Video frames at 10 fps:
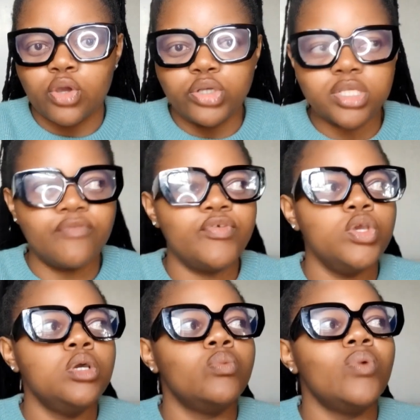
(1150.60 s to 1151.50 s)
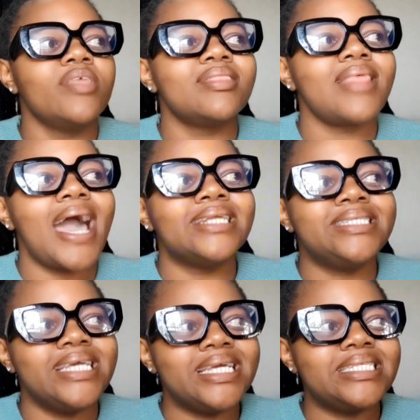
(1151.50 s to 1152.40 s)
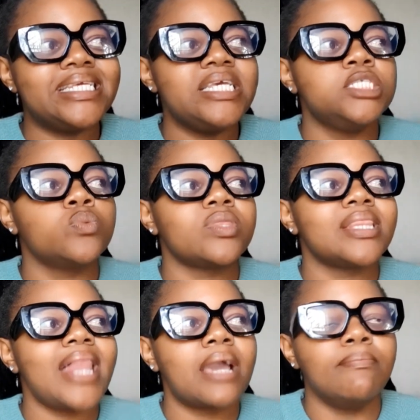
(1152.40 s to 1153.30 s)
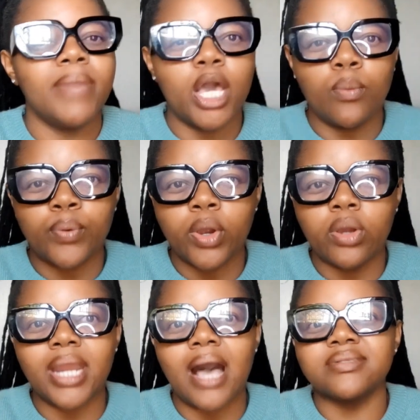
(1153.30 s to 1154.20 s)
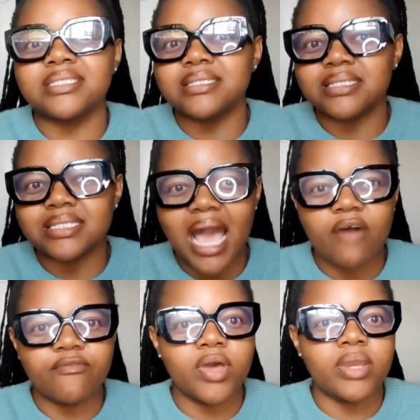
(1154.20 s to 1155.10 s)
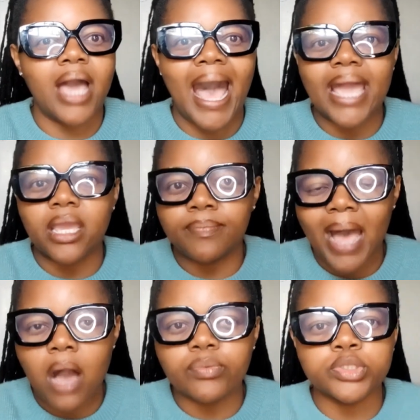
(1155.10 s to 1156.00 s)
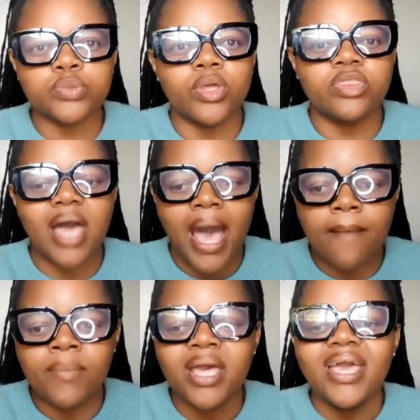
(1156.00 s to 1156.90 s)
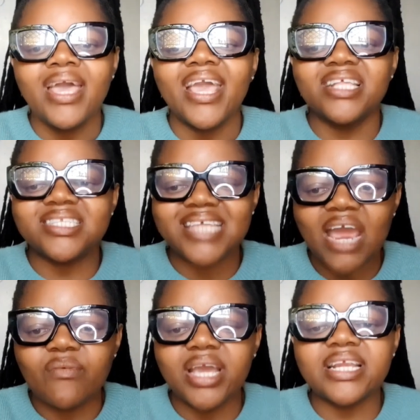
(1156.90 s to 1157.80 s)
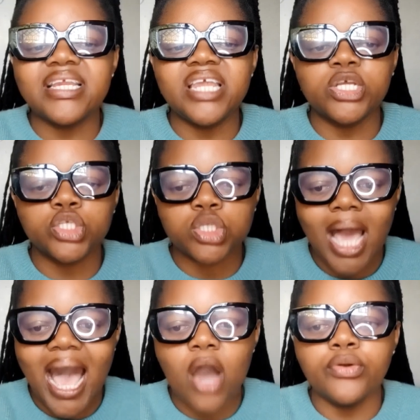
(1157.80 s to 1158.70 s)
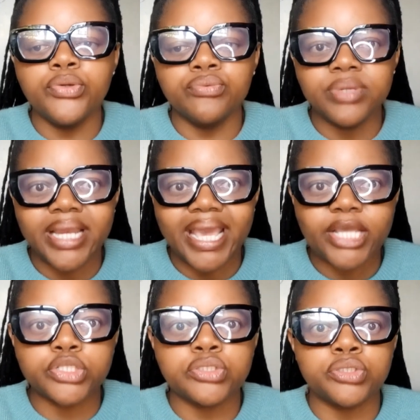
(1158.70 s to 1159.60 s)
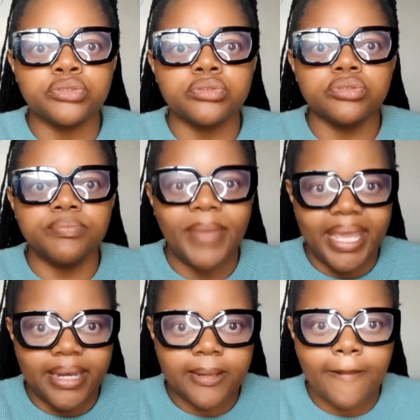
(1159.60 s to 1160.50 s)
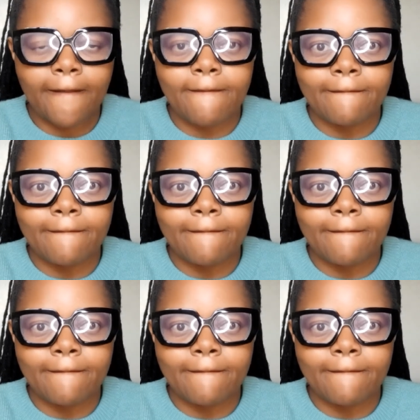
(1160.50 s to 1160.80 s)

Those of you with deities, with male pronouns and stuff, and higher powers with, it's directly linked to how you relate to men.